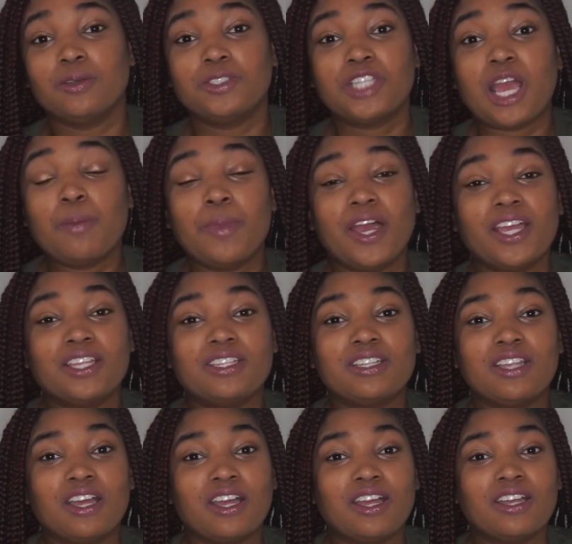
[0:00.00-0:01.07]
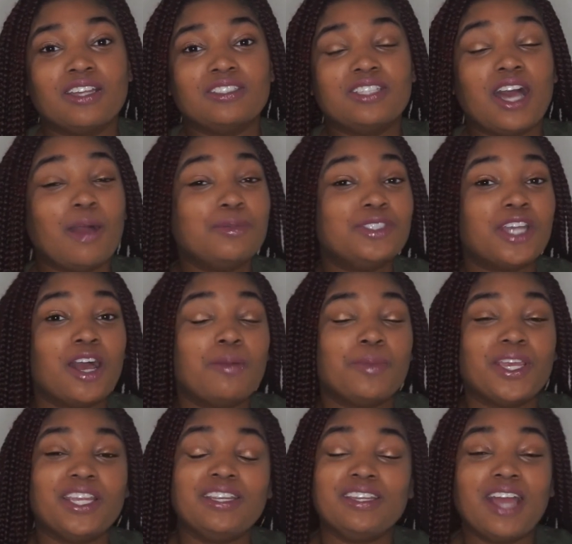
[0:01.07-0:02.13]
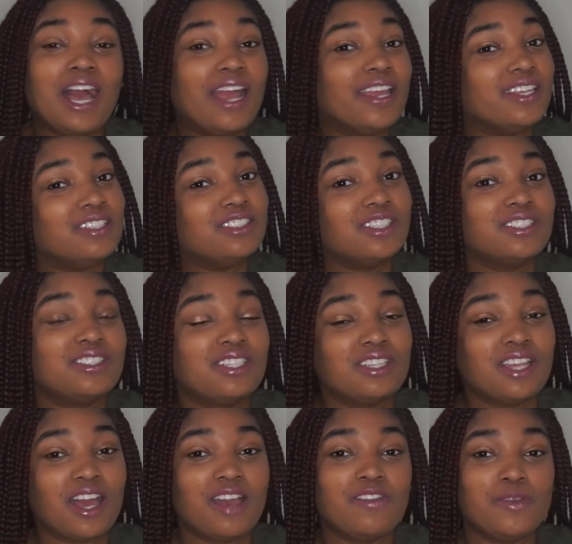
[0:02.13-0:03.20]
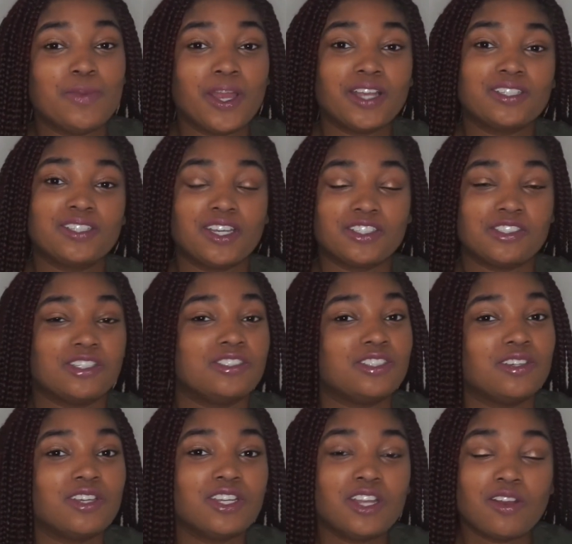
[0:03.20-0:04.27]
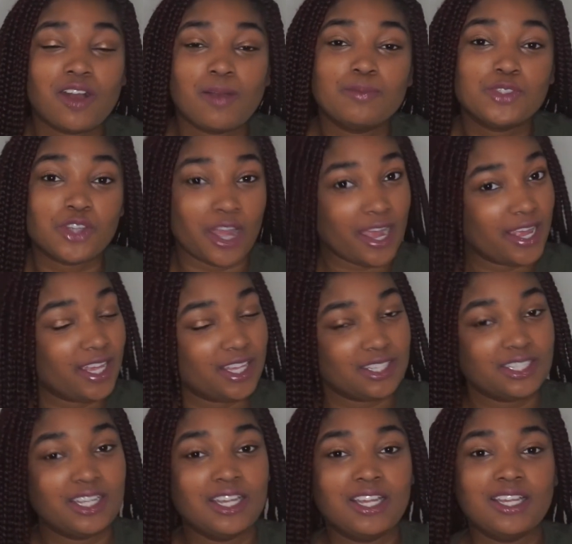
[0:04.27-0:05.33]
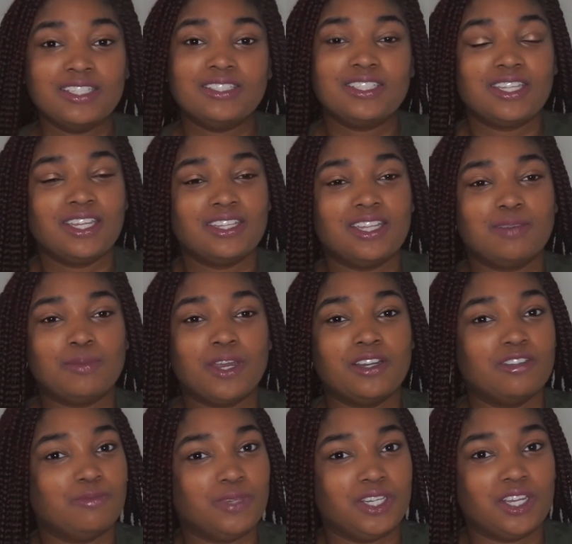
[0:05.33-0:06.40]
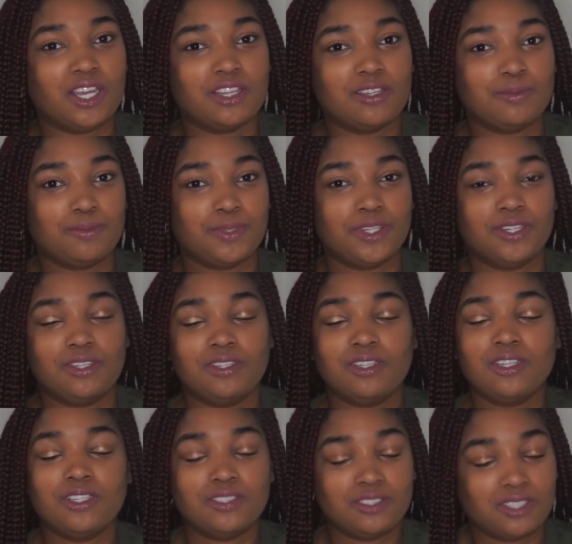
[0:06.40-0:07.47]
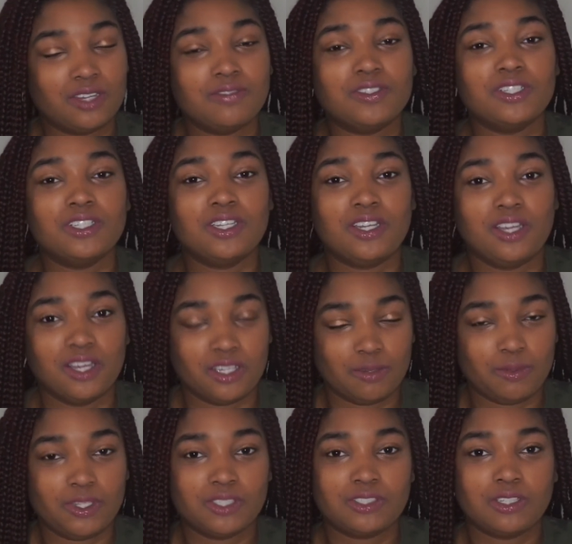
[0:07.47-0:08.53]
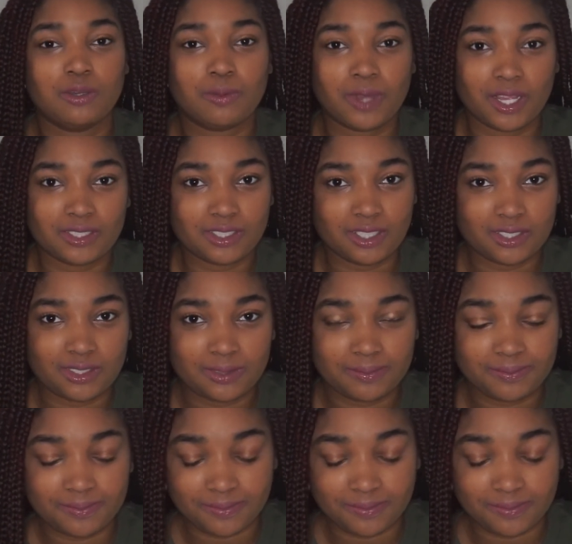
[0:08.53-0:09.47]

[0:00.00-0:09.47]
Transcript: shop at Topshop and not just in the Ivy Park section. So, you know, I'm trying to get that part of me together, but it's definitely gonna be a slow process.